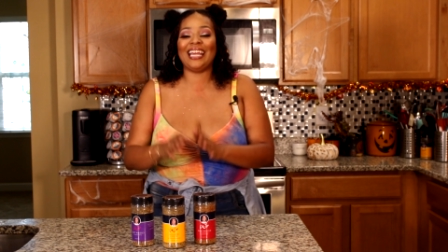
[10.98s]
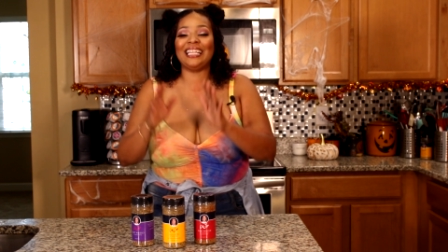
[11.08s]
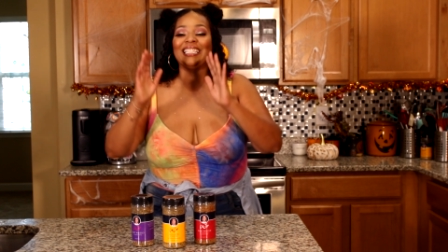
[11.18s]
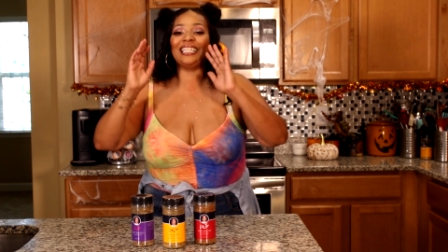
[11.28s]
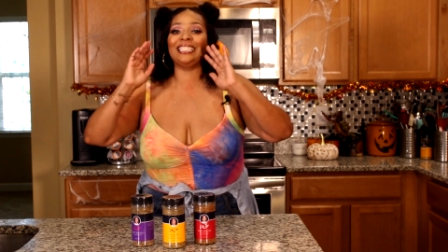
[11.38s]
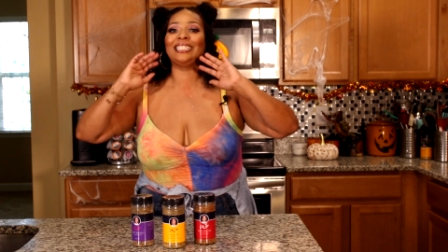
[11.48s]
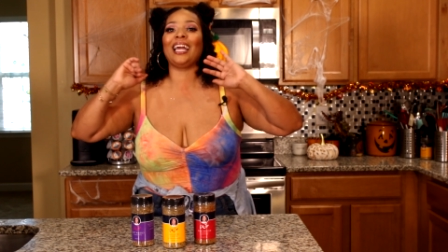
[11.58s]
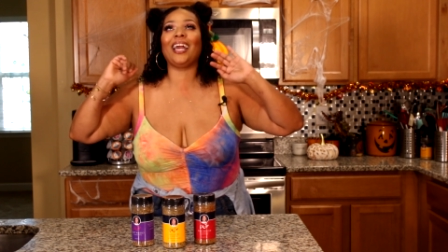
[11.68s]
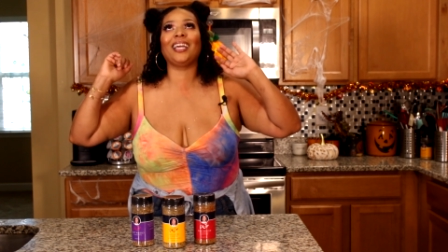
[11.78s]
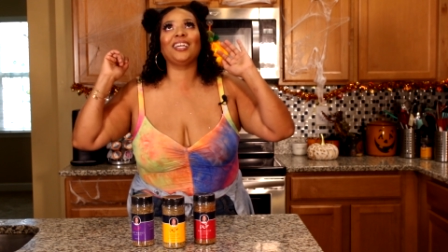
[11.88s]
and
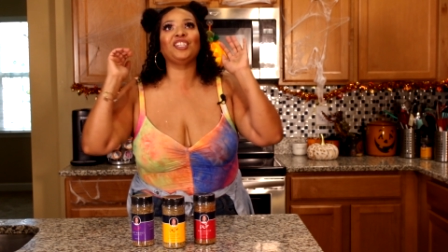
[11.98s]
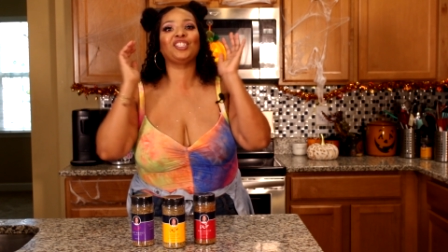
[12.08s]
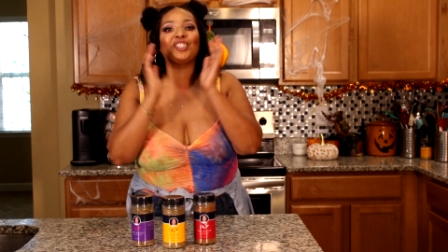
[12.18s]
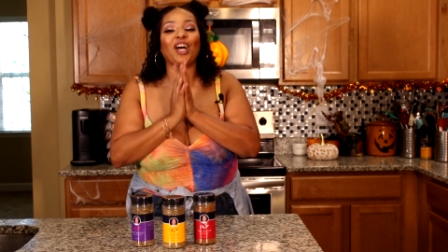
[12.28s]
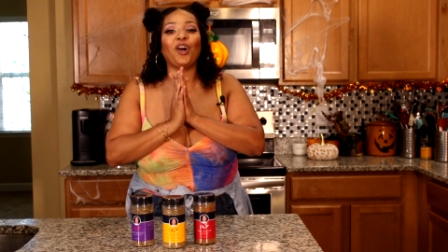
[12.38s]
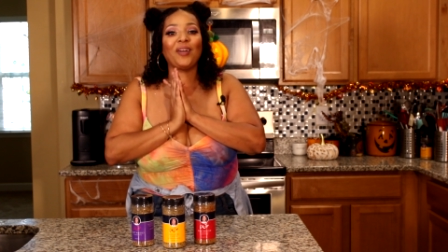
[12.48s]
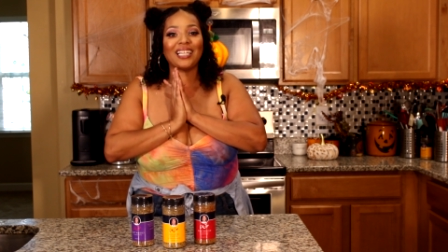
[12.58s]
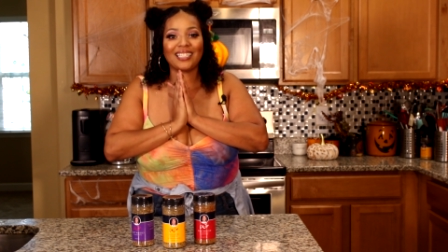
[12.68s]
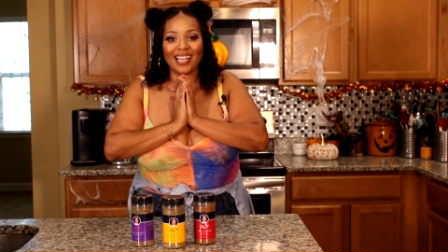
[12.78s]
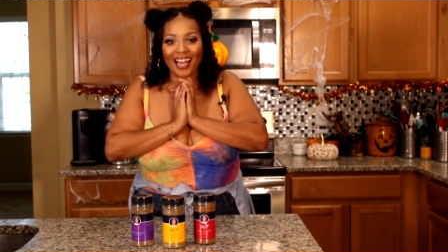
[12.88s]
today is so
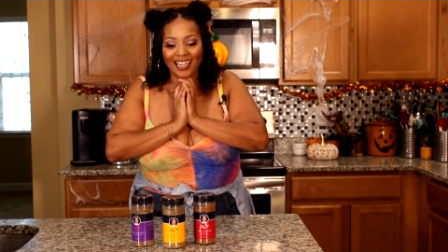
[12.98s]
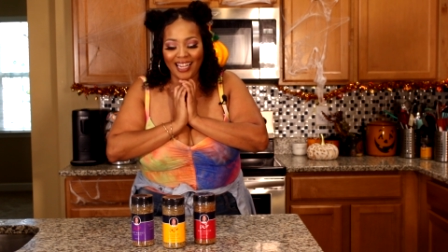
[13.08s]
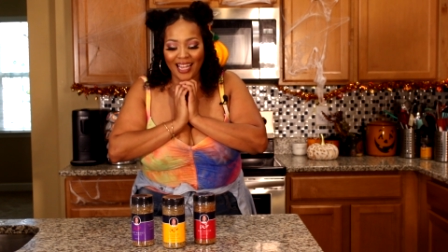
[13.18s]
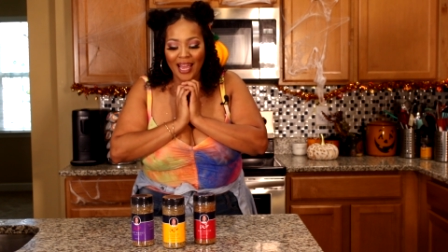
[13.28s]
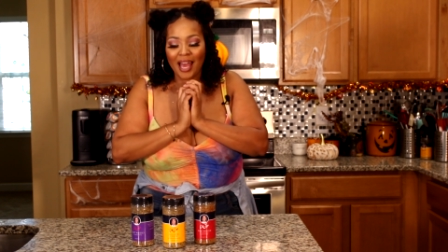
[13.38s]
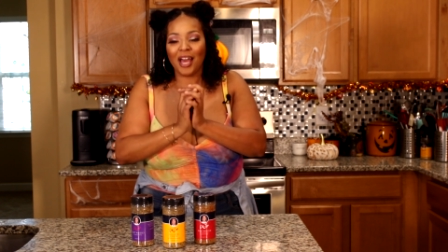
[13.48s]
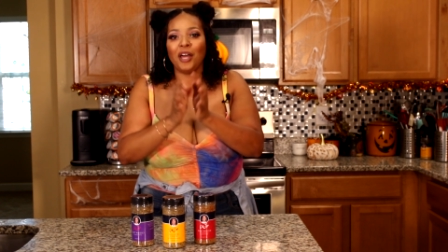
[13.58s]
exciting.